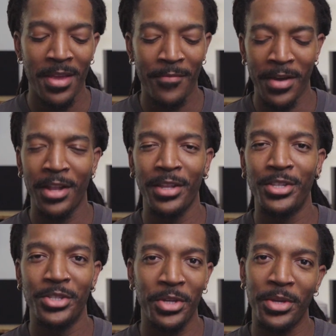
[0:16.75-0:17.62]
finally
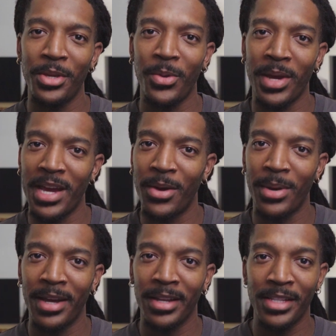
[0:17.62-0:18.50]
show you how
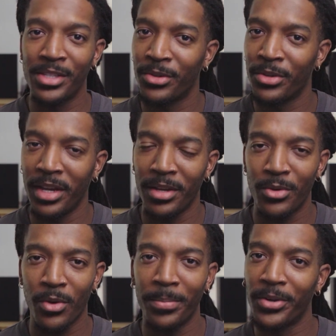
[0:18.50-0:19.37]
I like to create
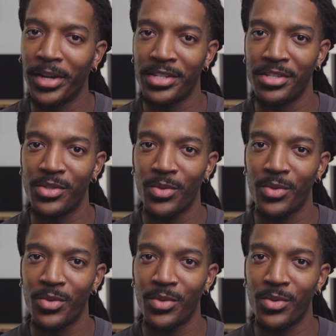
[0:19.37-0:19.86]
chord progressions.